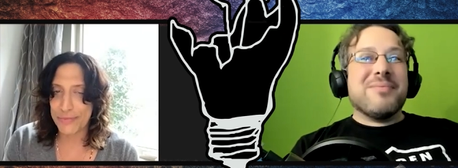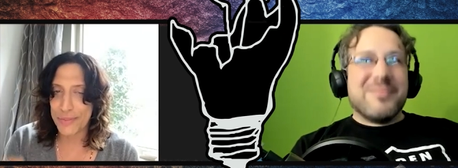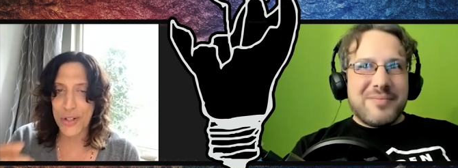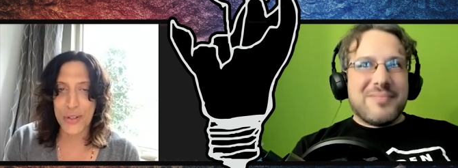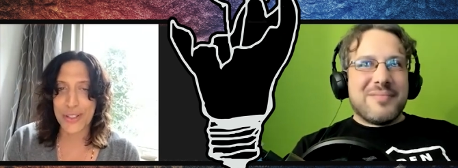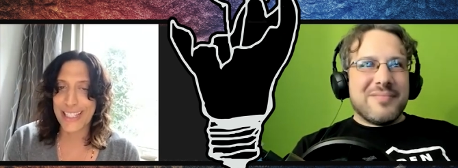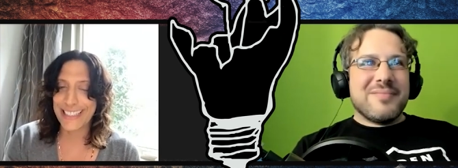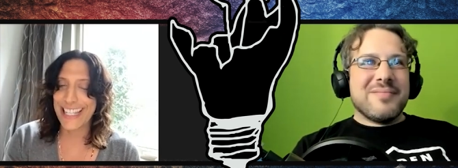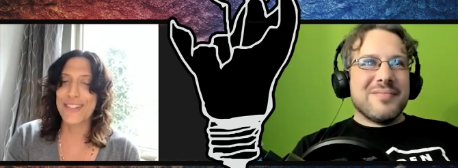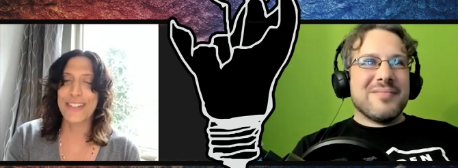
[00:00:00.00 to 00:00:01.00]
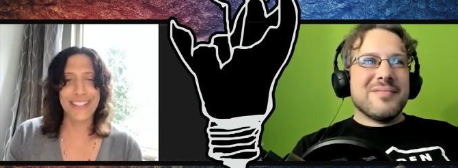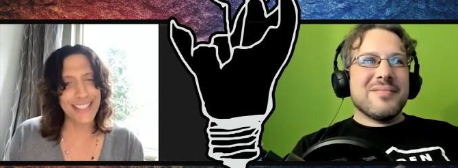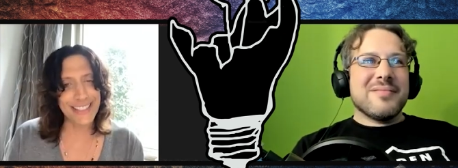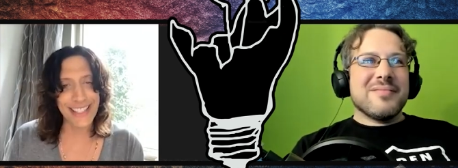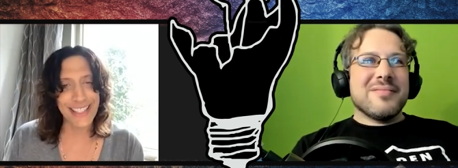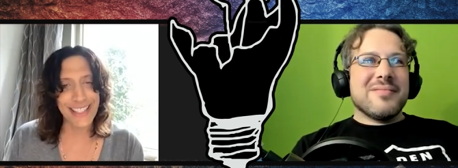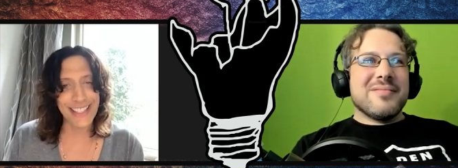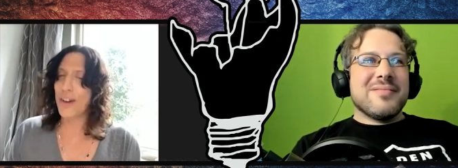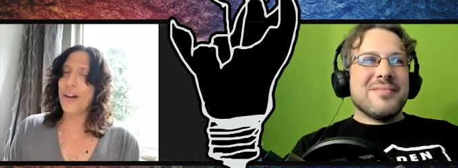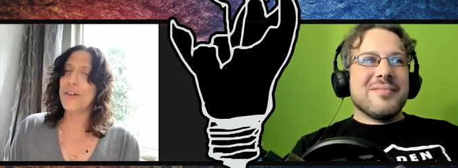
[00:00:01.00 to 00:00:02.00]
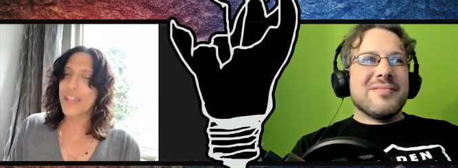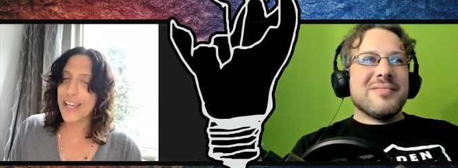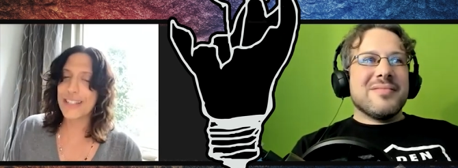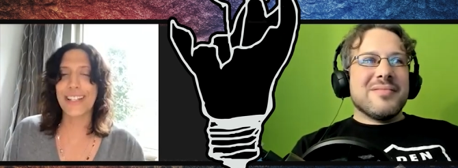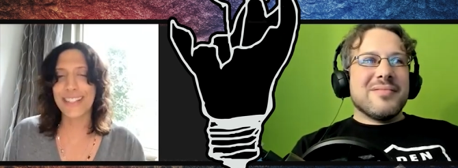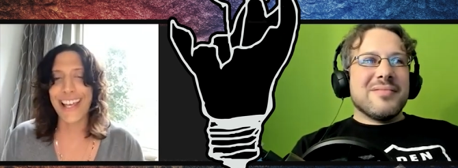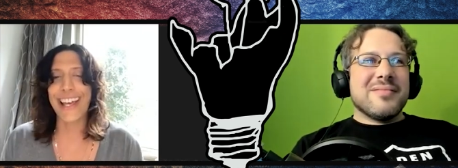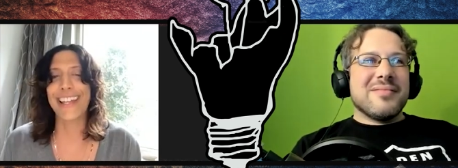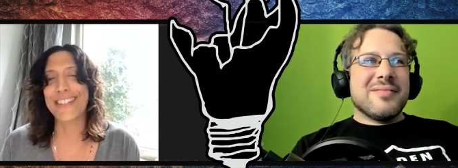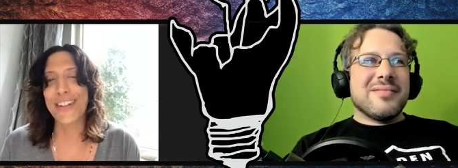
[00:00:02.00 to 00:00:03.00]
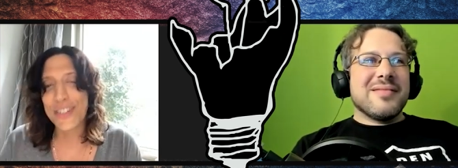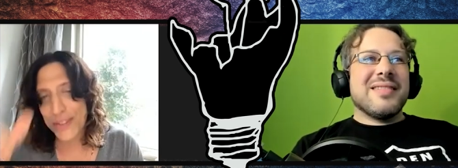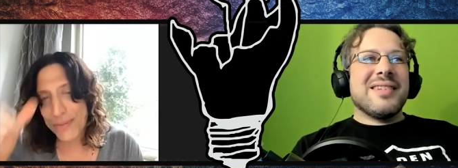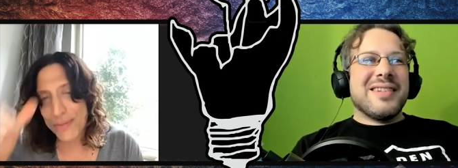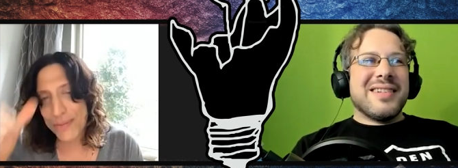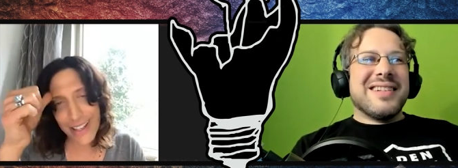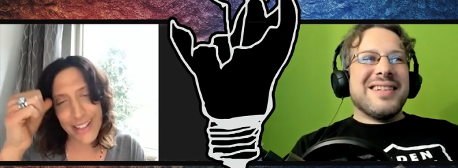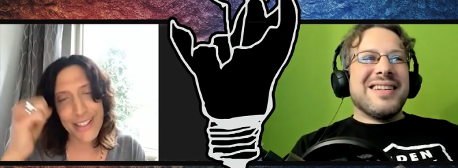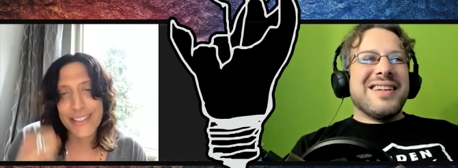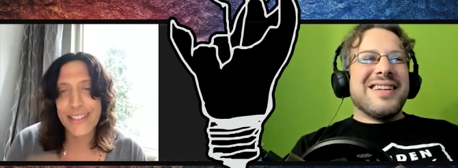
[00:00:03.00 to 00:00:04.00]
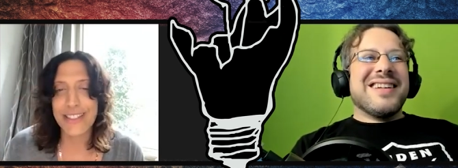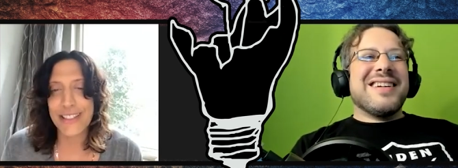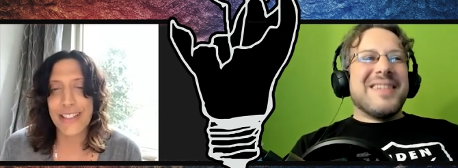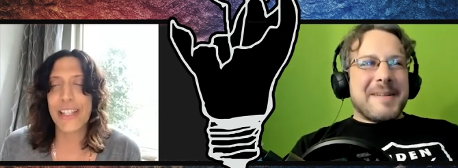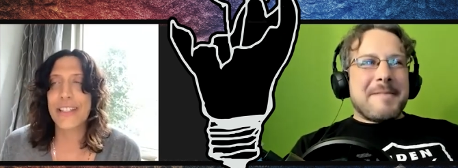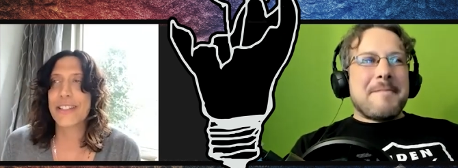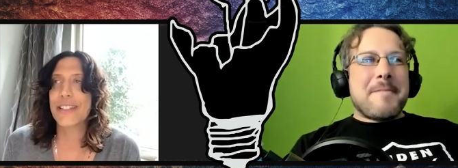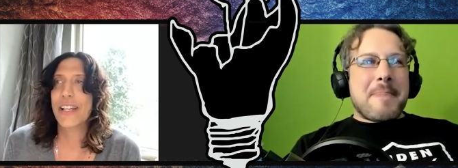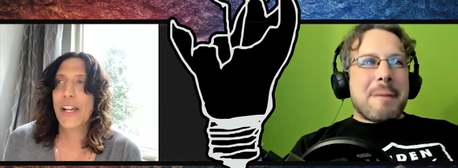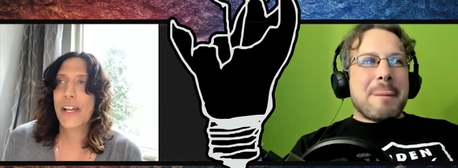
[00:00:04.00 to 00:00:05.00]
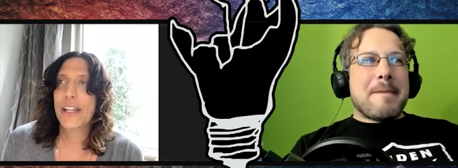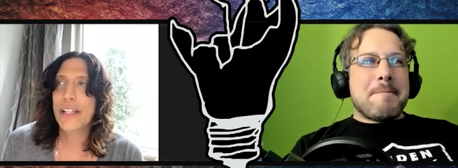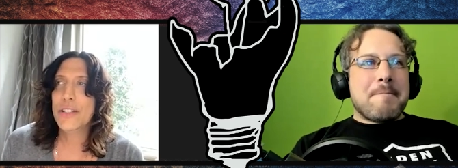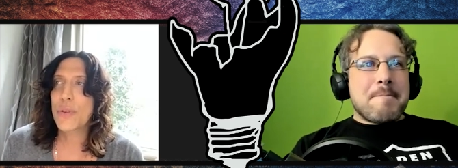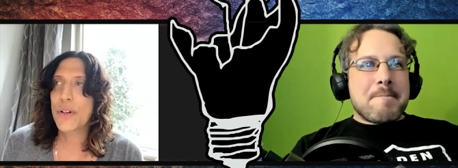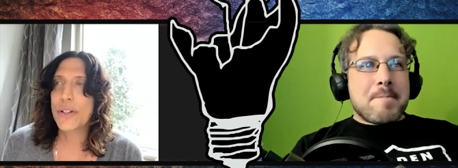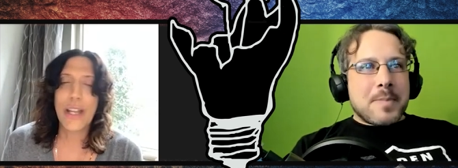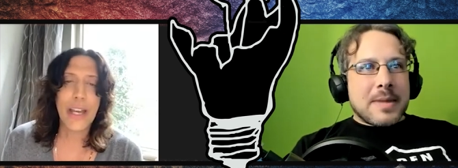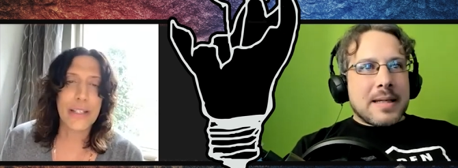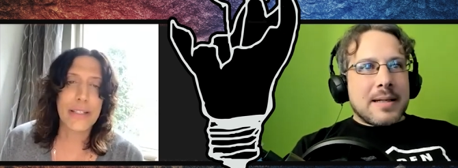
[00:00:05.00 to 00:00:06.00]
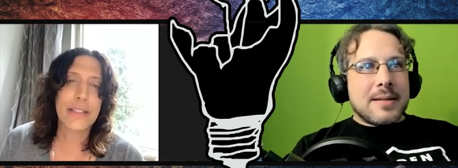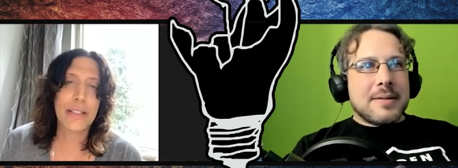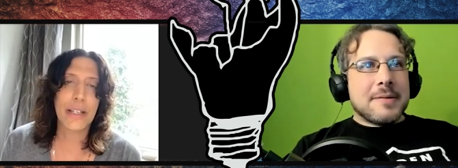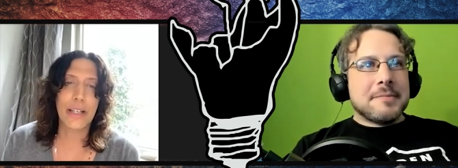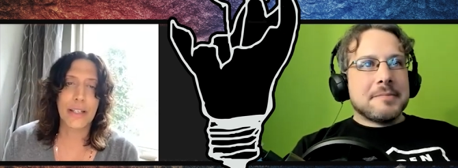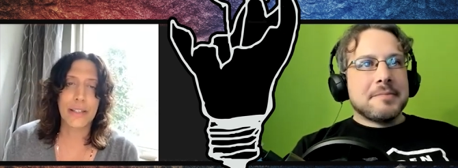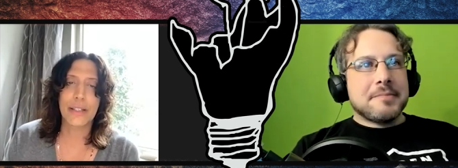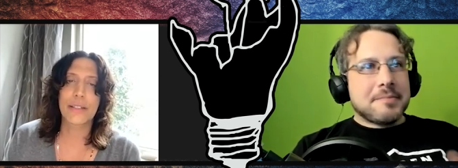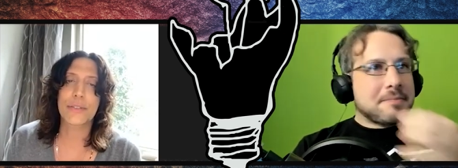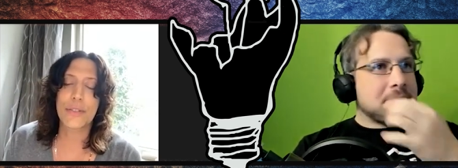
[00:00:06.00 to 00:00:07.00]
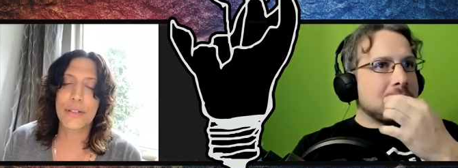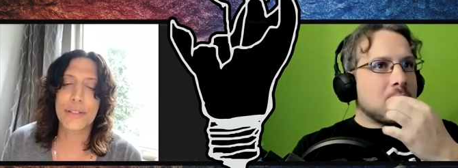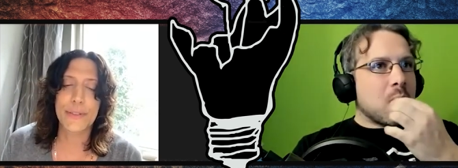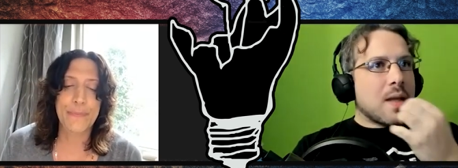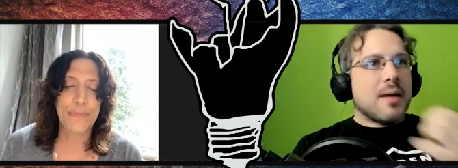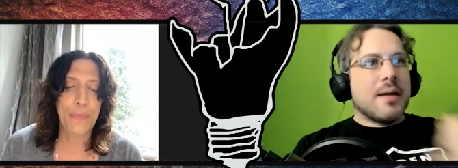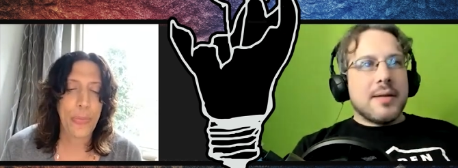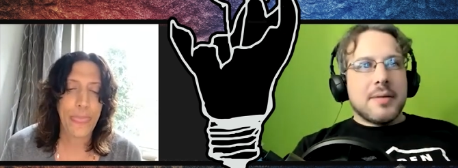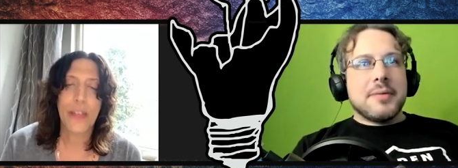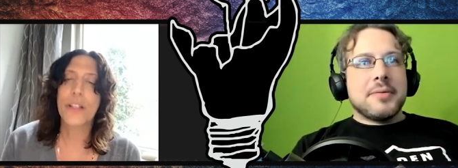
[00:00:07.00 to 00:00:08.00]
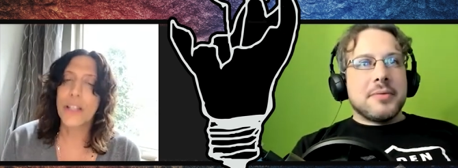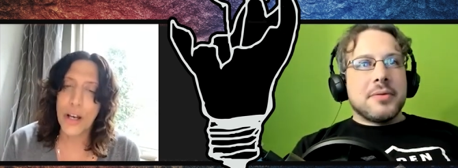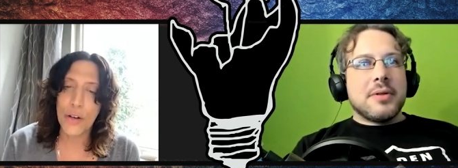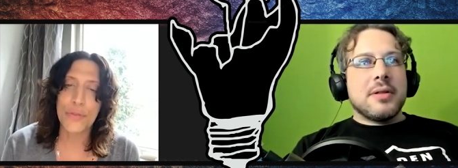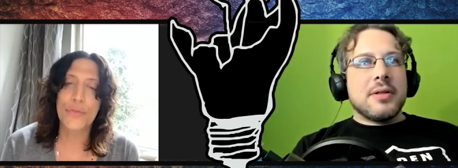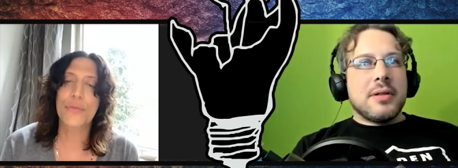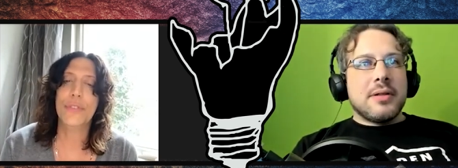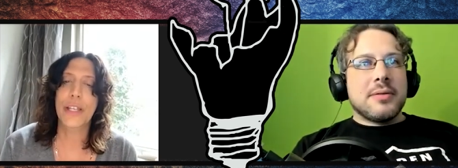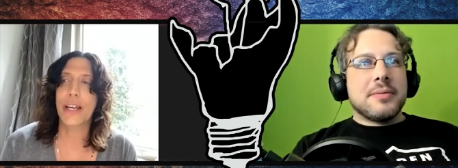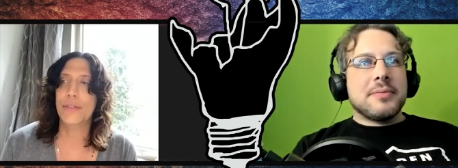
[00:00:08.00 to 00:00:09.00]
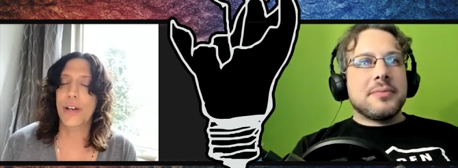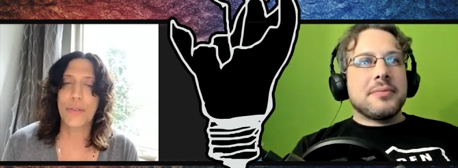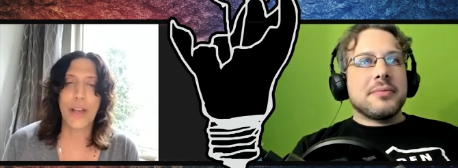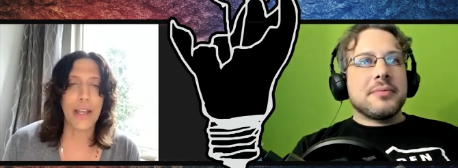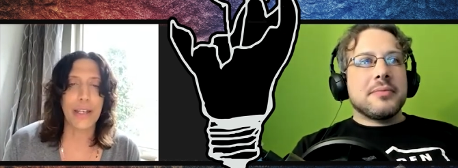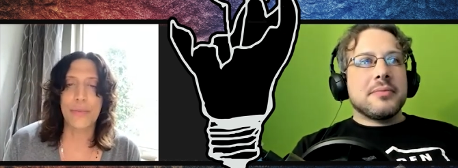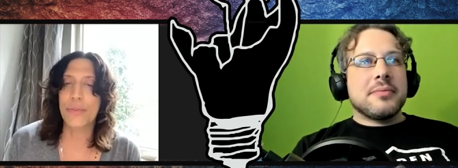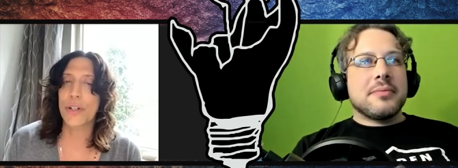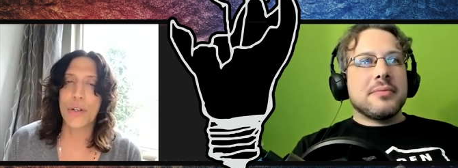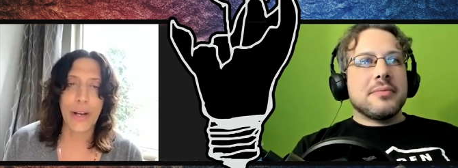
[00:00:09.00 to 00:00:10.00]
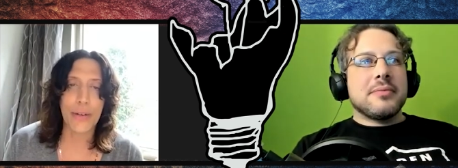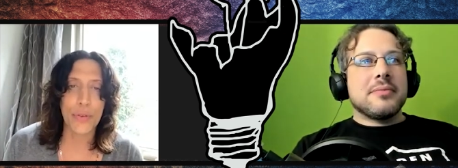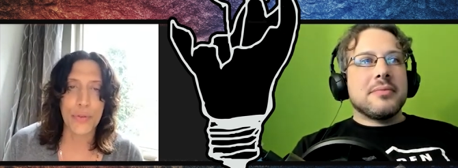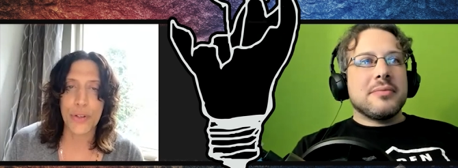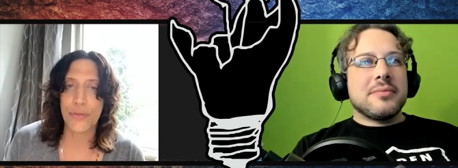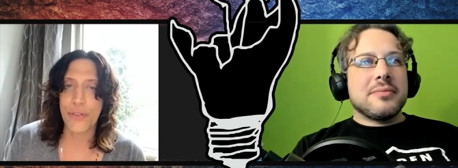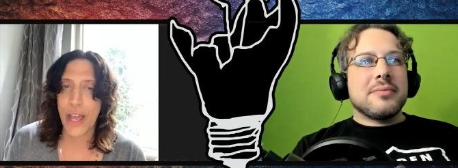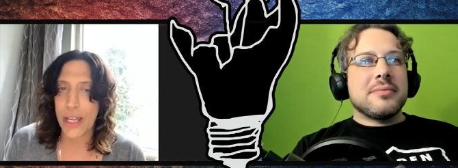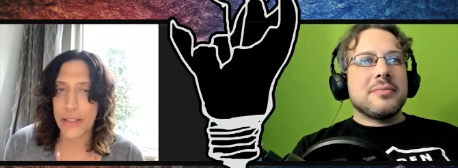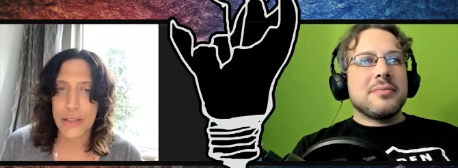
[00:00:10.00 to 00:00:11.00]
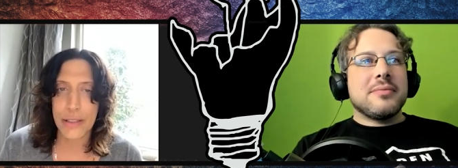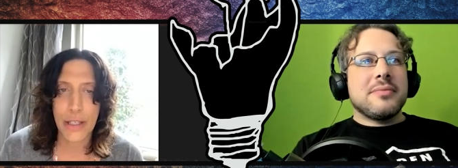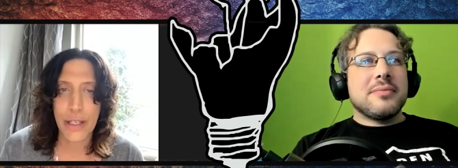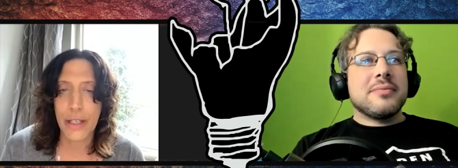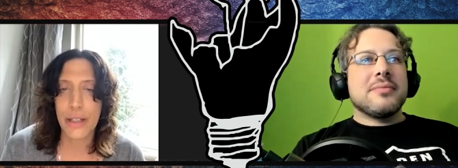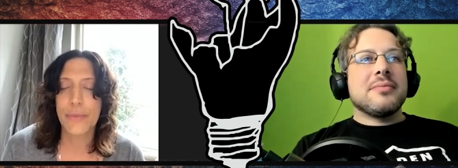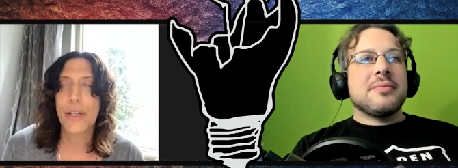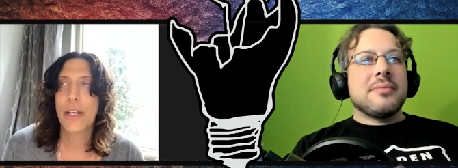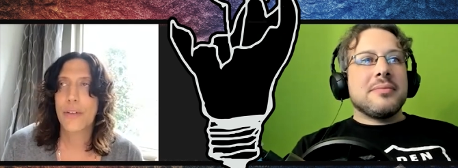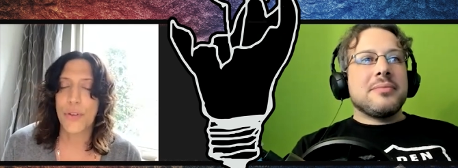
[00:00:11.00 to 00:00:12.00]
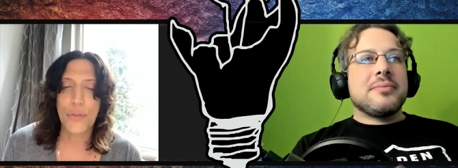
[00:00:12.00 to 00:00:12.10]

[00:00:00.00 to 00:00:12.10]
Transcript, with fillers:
Speaker 1: know like down to the detail like oh oh yeah i said that you know i couldn't I, it's it's it's very nice uh, the the the love that I've, I've gotten i'm very grateful for the fans uh, for